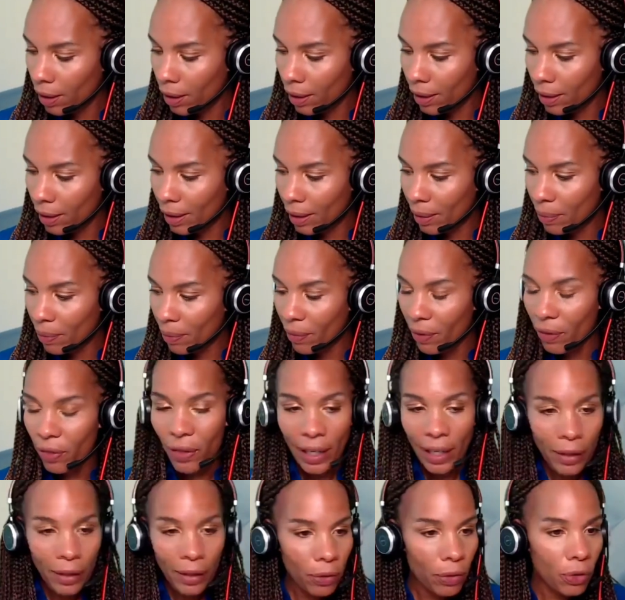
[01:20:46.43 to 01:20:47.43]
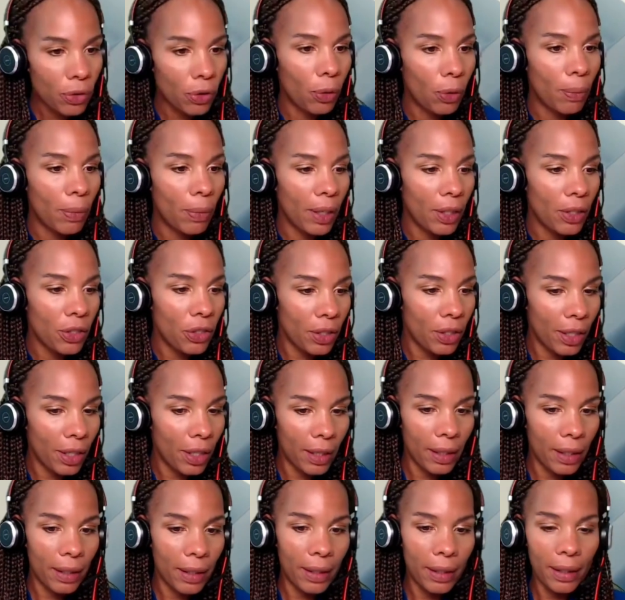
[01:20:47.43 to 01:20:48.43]
Thank you so much,
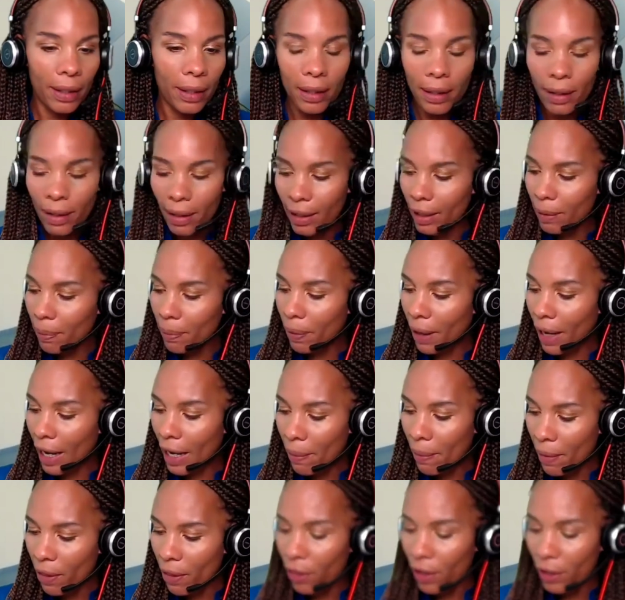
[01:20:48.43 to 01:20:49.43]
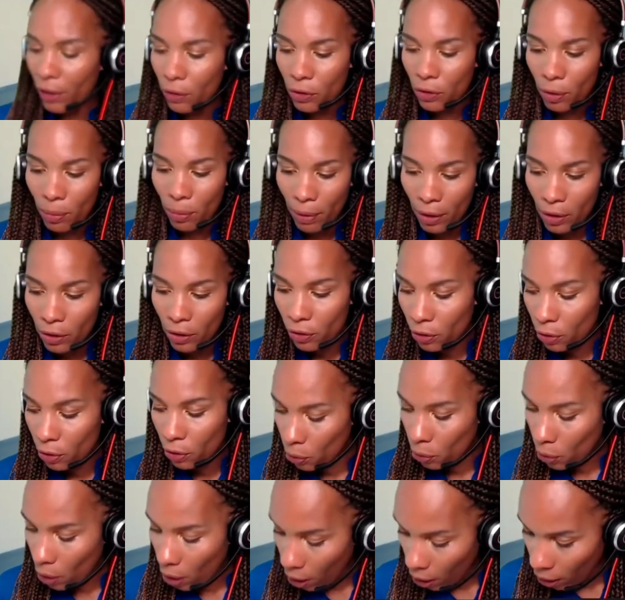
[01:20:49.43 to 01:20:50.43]
Ibrahima. Thank you so much
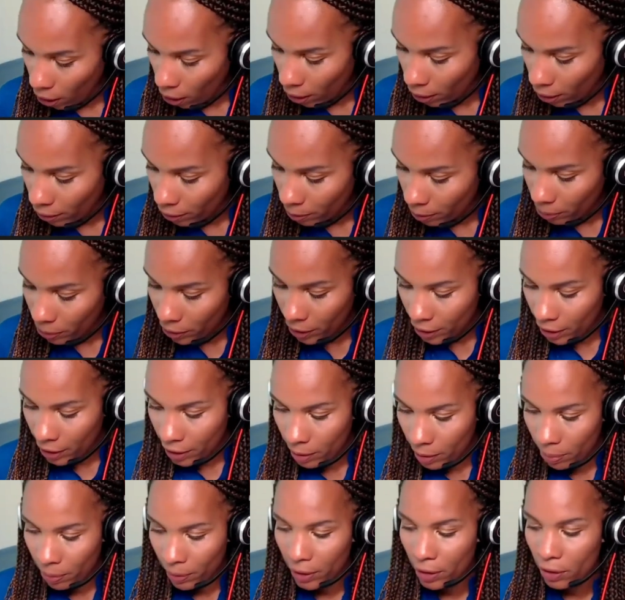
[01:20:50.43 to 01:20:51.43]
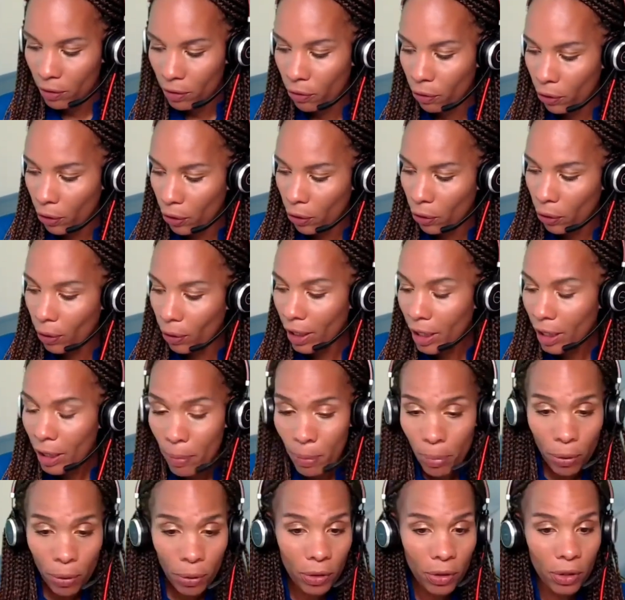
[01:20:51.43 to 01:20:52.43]
to all the participants for your
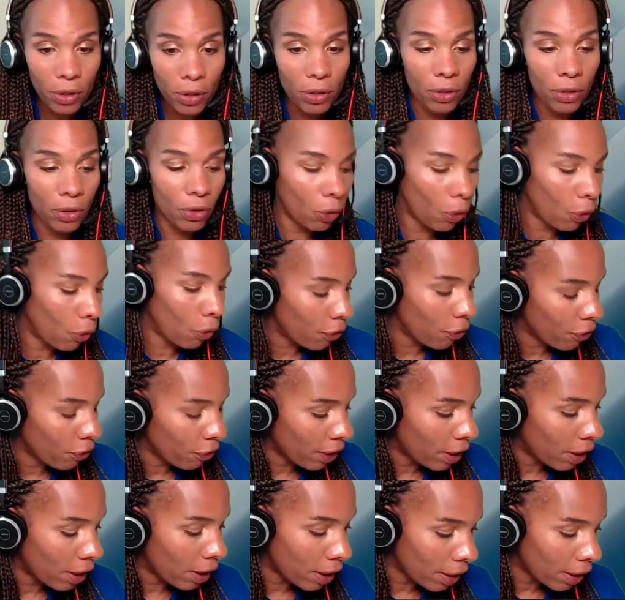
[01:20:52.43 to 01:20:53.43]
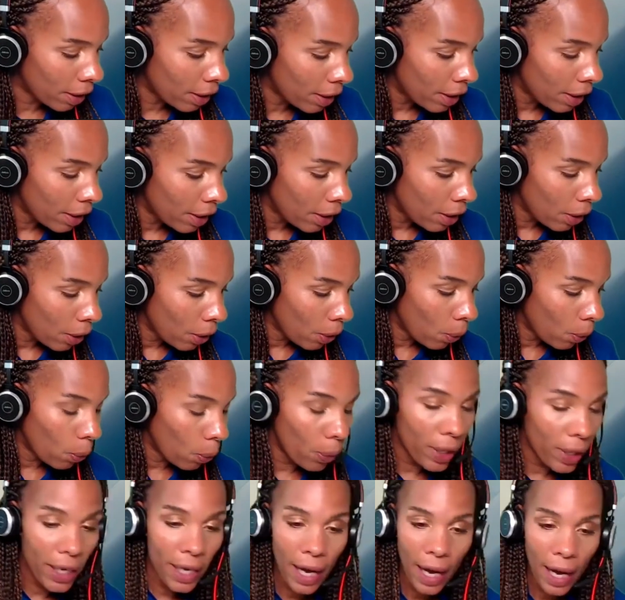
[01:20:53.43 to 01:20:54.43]
inputs so far.
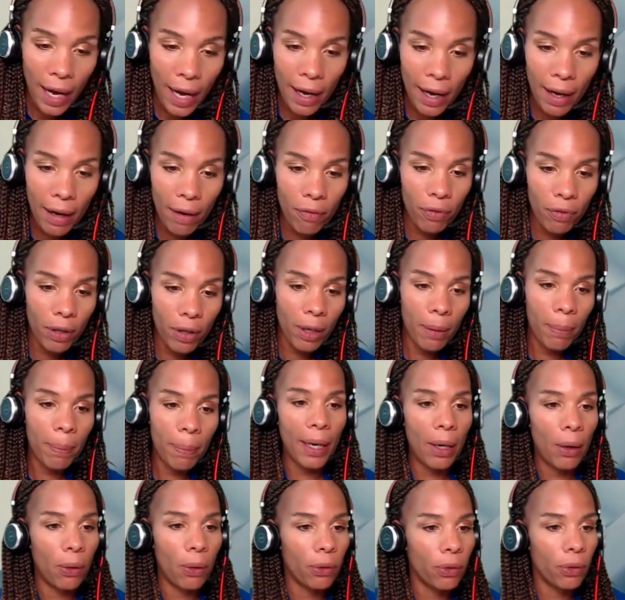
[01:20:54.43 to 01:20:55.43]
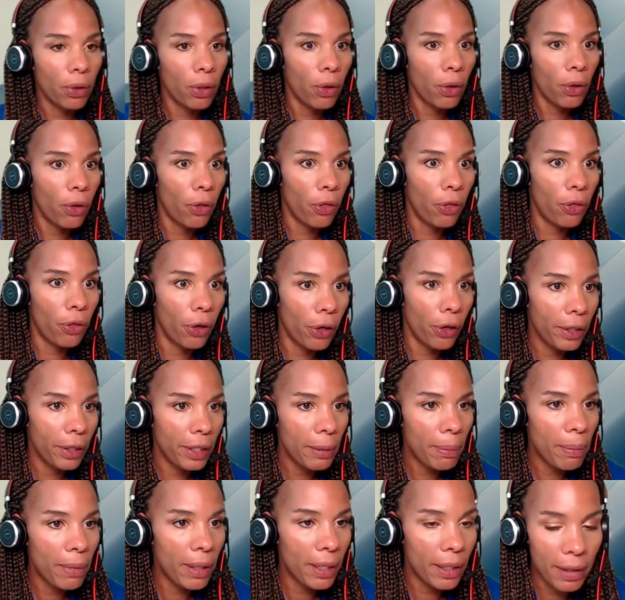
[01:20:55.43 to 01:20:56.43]
We have about
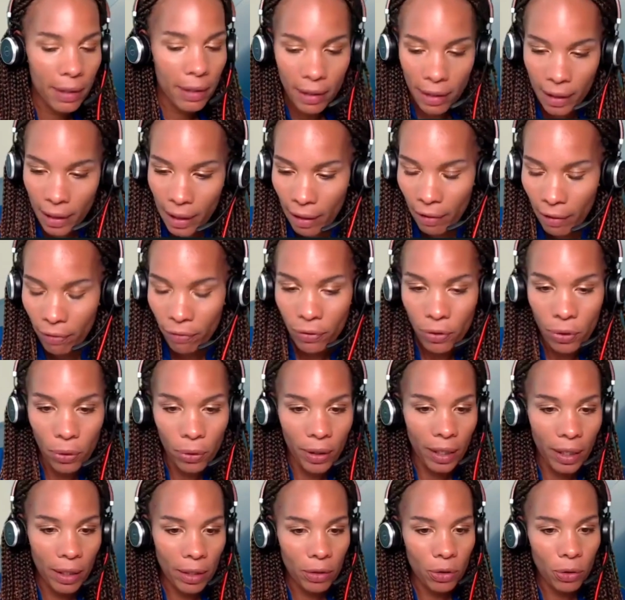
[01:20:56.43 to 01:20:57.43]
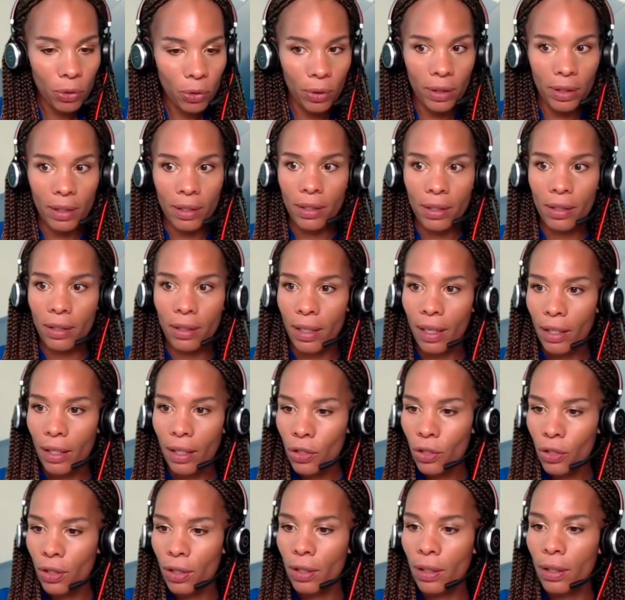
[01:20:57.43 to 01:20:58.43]
30 minutes left to get into a
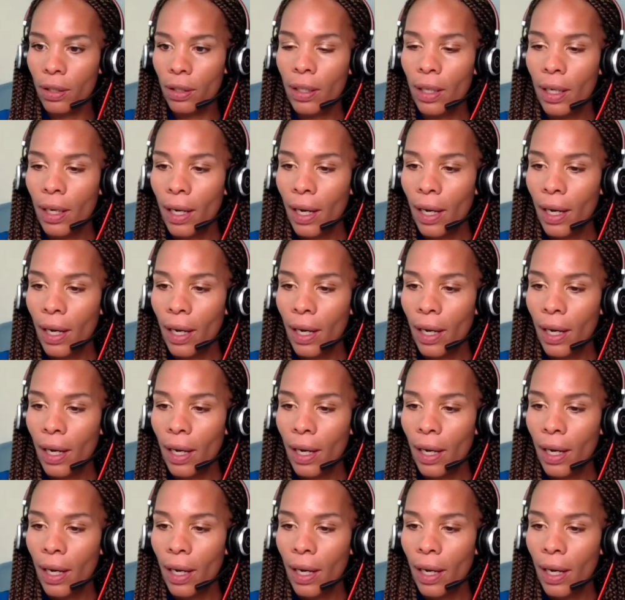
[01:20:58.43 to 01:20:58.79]
discussion,